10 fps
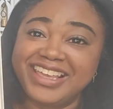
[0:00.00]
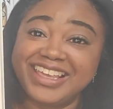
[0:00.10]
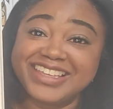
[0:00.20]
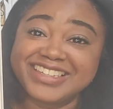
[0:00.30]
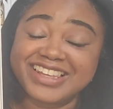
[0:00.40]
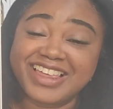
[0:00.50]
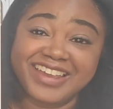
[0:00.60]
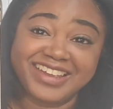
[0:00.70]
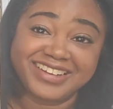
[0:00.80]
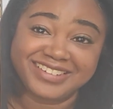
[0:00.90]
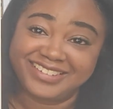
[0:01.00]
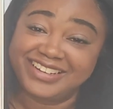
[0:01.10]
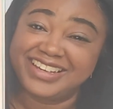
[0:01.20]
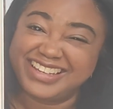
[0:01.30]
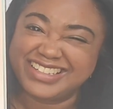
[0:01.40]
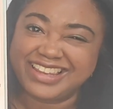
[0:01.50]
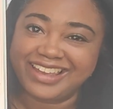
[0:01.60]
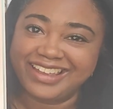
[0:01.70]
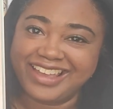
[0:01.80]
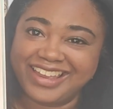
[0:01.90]
He is a lion. He's a
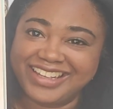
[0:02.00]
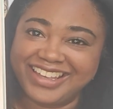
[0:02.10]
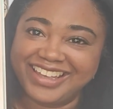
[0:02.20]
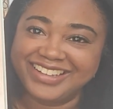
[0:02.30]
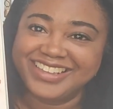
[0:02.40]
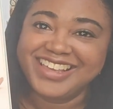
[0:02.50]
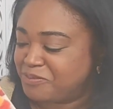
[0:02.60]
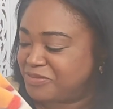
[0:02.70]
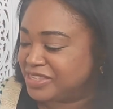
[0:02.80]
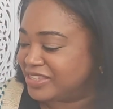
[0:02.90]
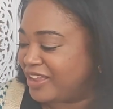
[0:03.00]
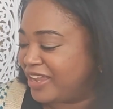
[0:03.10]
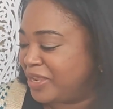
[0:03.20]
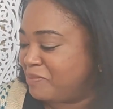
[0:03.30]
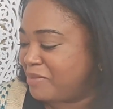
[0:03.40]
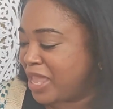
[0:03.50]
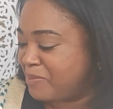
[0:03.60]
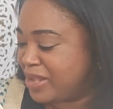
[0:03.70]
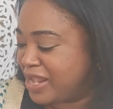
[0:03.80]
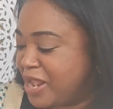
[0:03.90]
lion kind of kid. This lion may
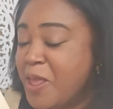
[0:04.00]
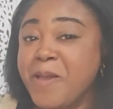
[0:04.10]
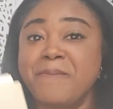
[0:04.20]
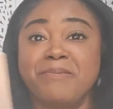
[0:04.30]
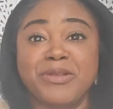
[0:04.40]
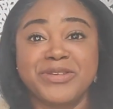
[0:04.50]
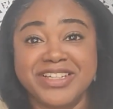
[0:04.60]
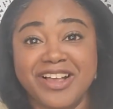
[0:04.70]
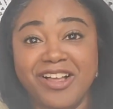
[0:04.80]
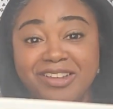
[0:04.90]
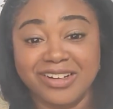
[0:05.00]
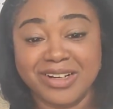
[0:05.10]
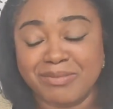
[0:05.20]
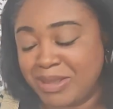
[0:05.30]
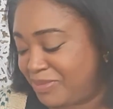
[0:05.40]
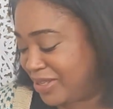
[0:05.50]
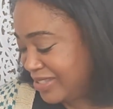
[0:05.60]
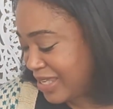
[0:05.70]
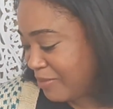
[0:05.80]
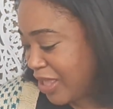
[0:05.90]
be multicolored. It might be the
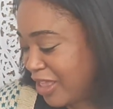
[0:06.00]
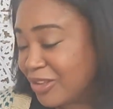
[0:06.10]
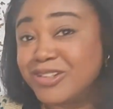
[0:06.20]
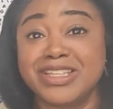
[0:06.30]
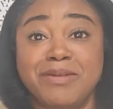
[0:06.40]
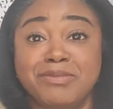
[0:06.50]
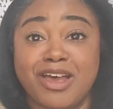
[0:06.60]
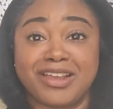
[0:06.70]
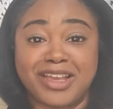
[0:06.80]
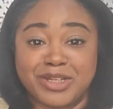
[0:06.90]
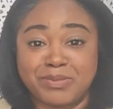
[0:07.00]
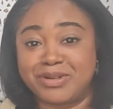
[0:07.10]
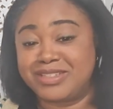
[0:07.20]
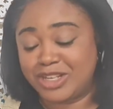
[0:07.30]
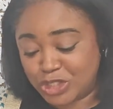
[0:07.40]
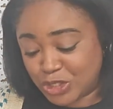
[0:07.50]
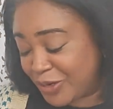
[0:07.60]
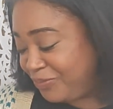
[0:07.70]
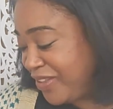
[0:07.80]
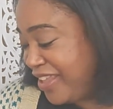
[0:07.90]
same colors. I'm not 100% sure.